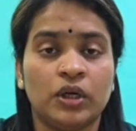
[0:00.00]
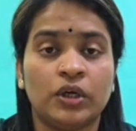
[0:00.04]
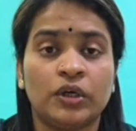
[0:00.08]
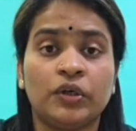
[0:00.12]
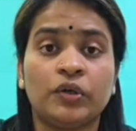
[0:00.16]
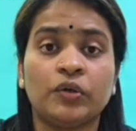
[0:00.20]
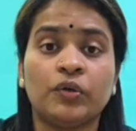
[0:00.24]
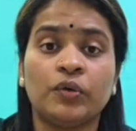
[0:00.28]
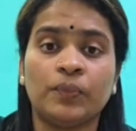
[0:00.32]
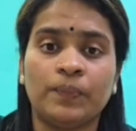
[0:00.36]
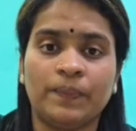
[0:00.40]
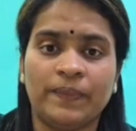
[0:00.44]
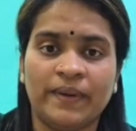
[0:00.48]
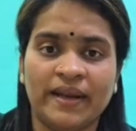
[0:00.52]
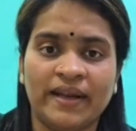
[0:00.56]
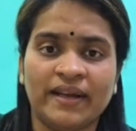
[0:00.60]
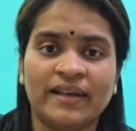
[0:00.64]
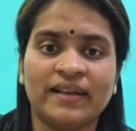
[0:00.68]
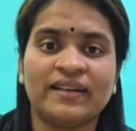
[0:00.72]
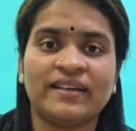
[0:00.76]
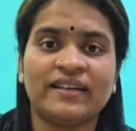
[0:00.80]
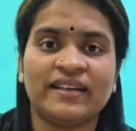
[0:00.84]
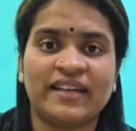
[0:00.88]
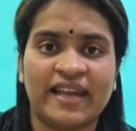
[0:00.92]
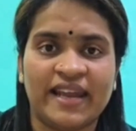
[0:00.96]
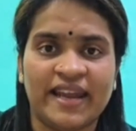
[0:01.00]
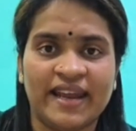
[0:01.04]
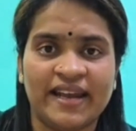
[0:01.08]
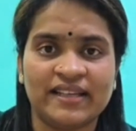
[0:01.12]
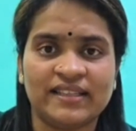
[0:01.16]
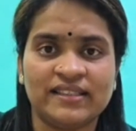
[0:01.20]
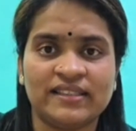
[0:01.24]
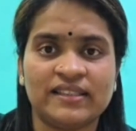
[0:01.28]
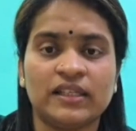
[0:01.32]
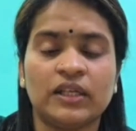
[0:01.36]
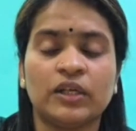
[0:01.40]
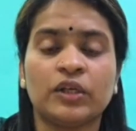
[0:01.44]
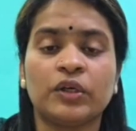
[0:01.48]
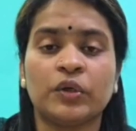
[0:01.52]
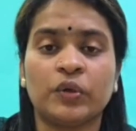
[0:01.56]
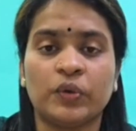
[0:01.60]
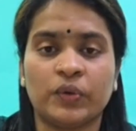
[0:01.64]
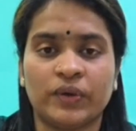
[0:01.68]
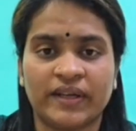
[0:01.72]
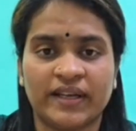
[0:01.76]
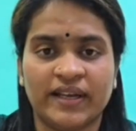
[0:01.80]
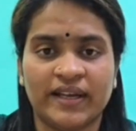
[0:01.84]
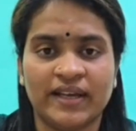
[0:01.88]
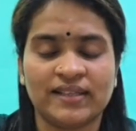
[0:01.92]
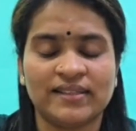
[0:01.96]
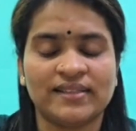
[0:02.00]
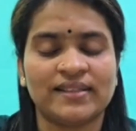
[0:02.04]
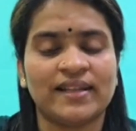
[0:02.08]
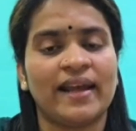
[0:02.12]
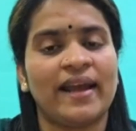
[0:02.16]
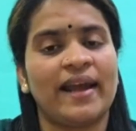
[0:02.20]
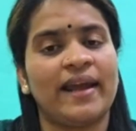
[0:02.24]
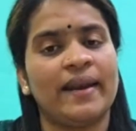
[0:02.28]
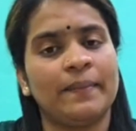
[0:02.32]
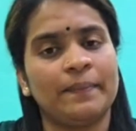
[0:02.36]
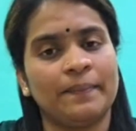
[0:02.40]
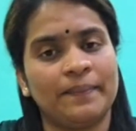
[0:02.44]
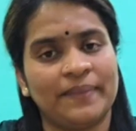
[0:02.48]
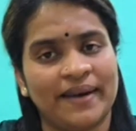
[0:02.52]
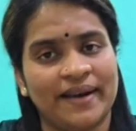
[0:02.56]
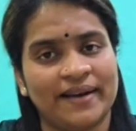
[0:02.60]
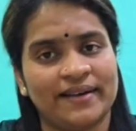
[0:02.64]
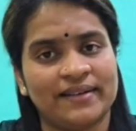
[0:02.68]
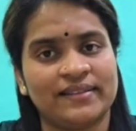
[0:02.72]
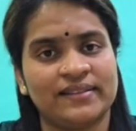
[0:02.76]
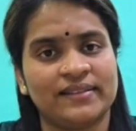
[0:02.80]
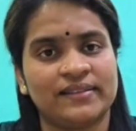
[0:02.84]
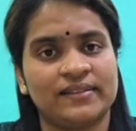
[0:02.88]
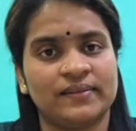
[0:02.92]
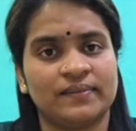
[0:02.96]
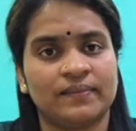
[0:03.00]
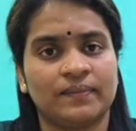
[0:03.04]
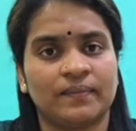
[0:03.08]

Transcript: to bake cakes, cookies, and breads.